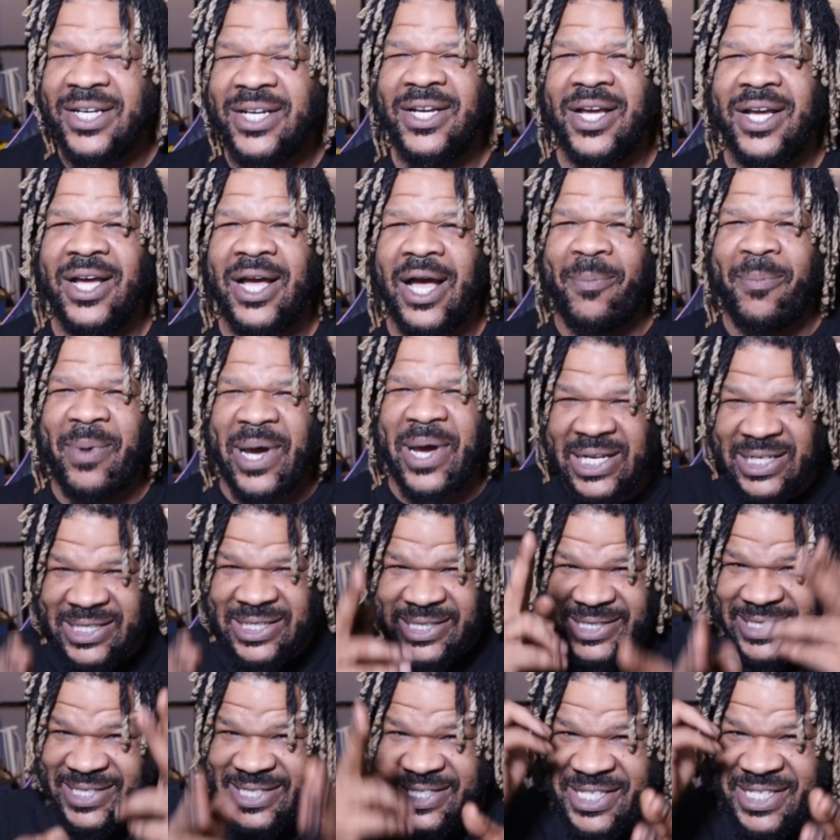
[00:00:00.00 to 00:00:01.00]
I might have
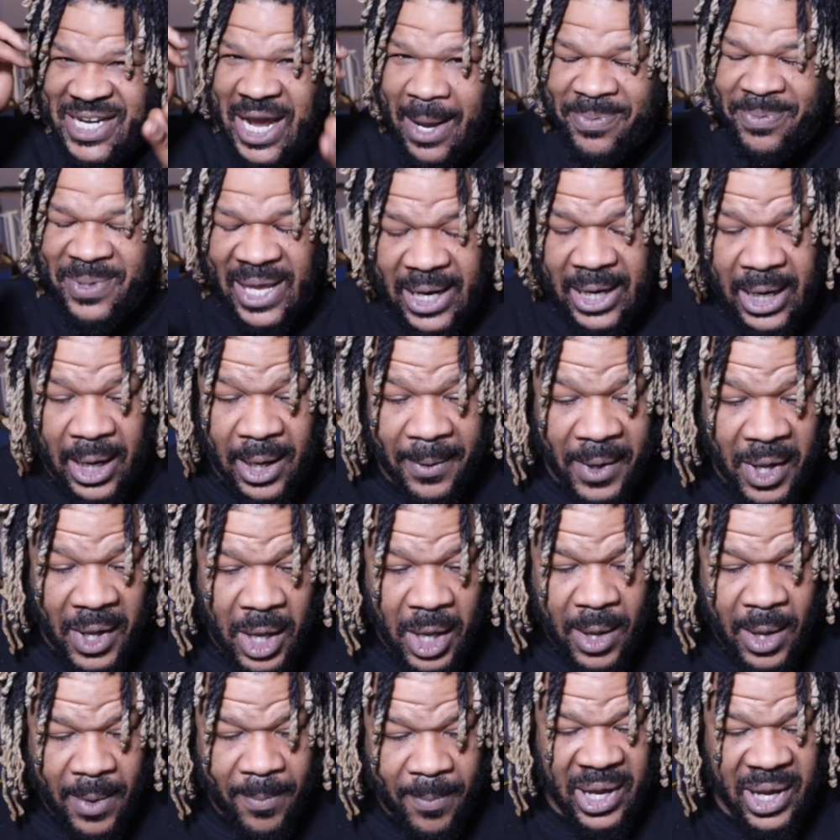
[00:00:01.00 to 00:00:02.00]
chopped that up,
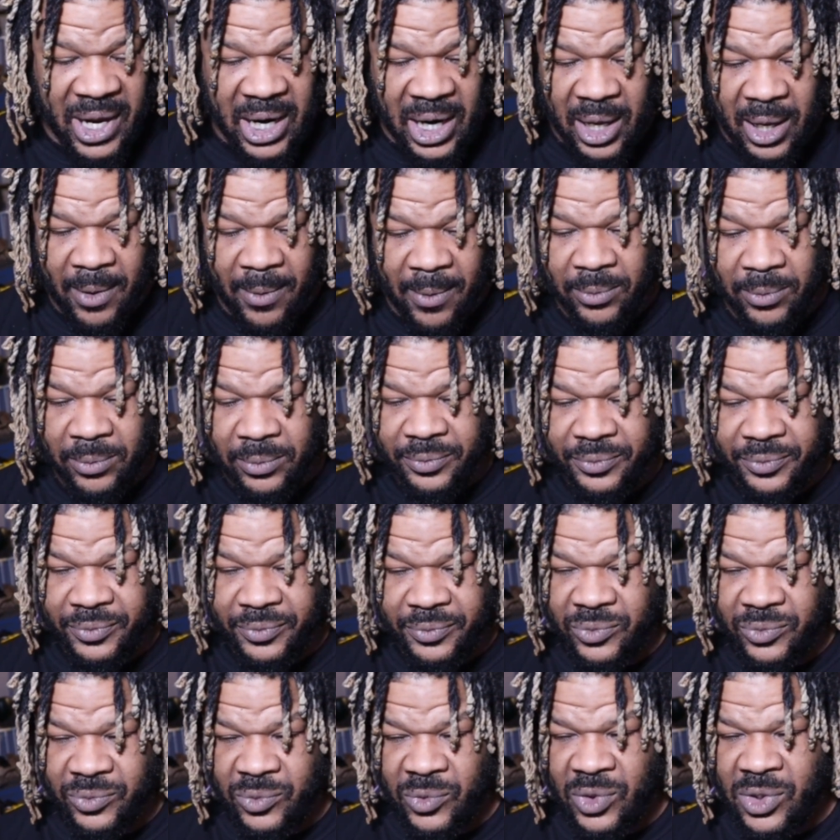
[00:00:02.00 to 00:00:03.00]
but um,
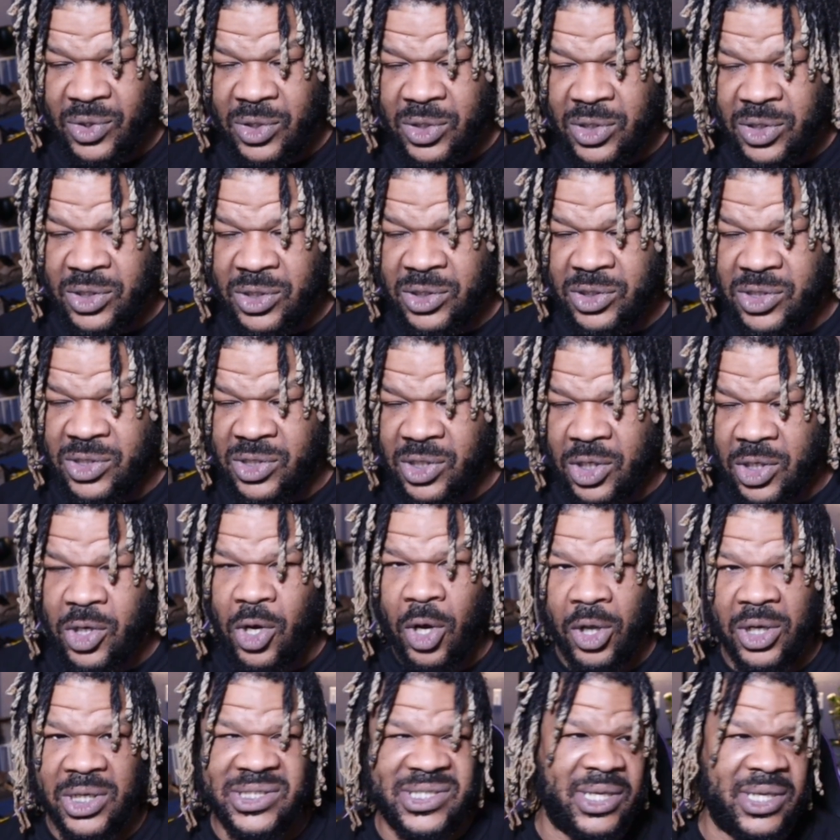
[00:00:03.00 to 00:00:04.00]

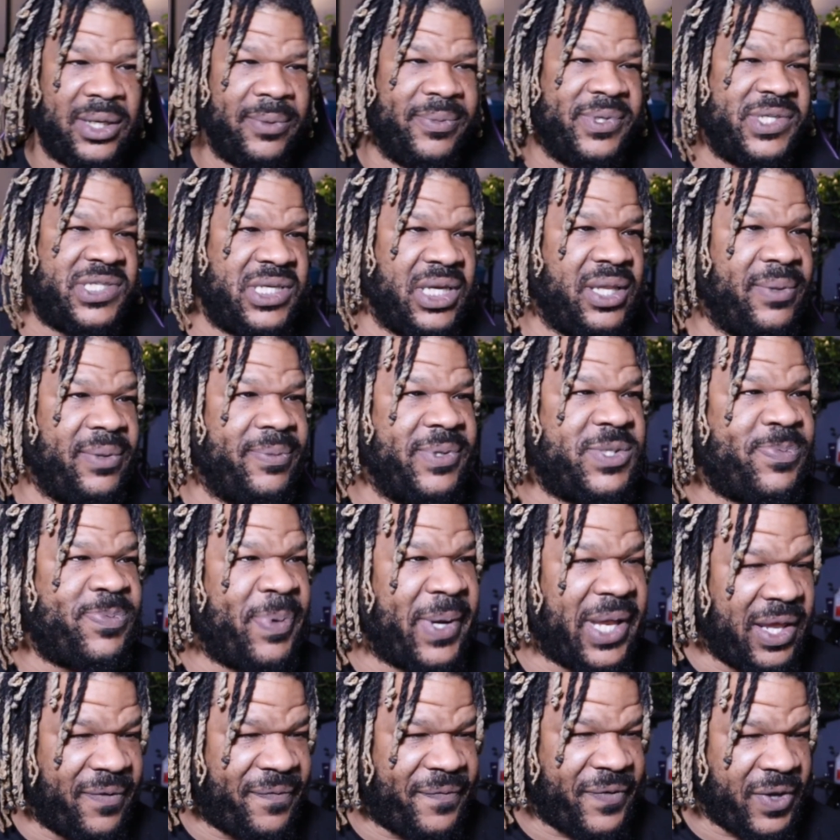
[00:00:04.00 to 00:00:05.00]
colus. Let me see. Let me spell
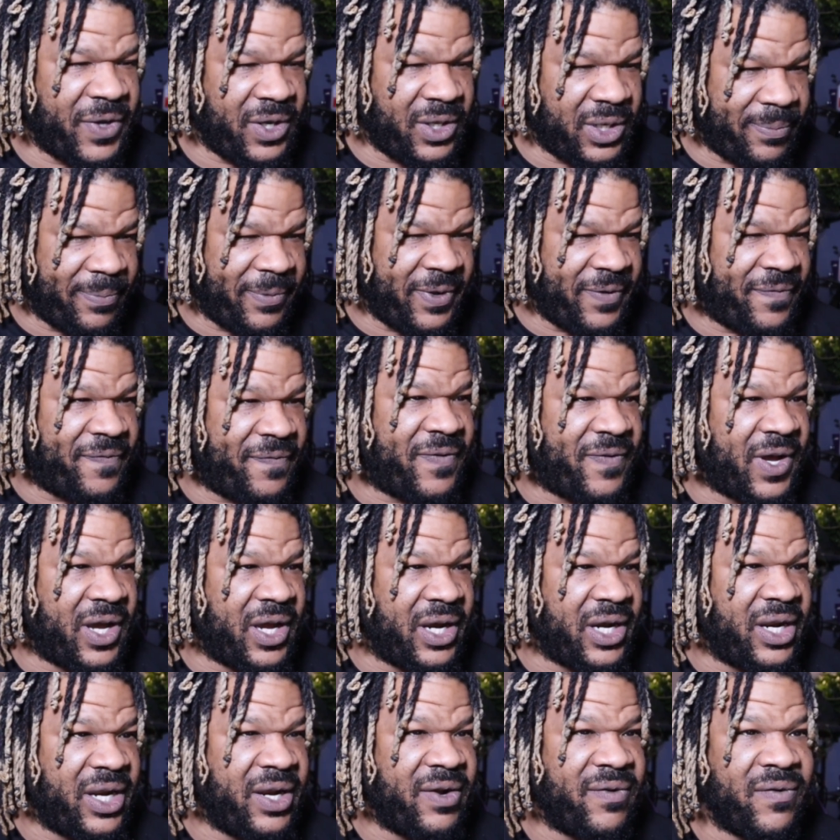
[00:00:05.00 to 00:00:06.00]
it for you. Let me find
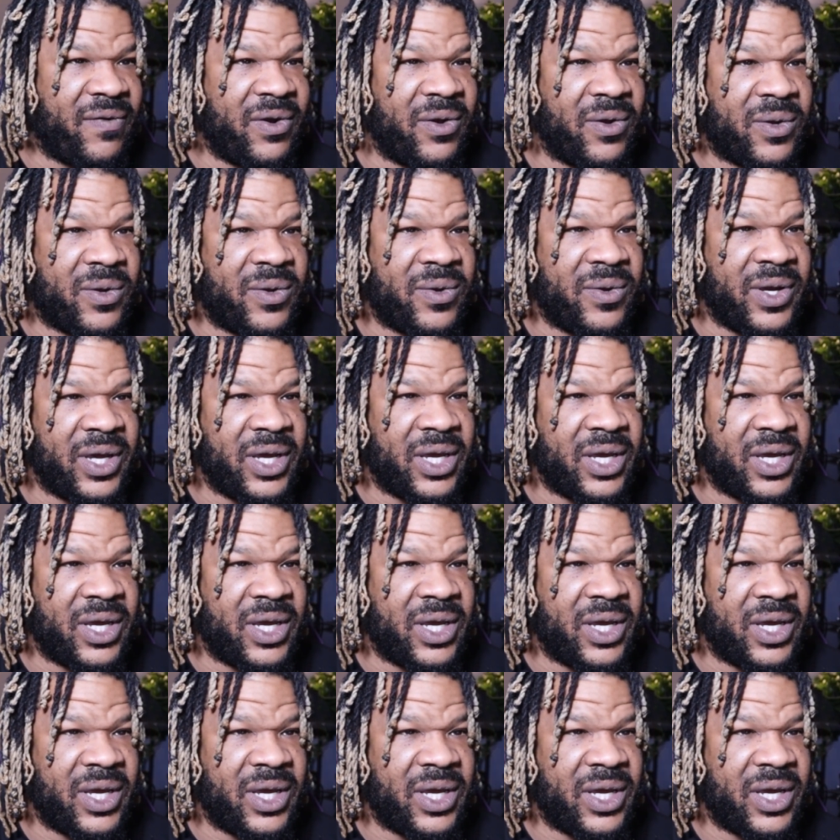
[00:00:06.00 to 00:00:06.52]
it real quick.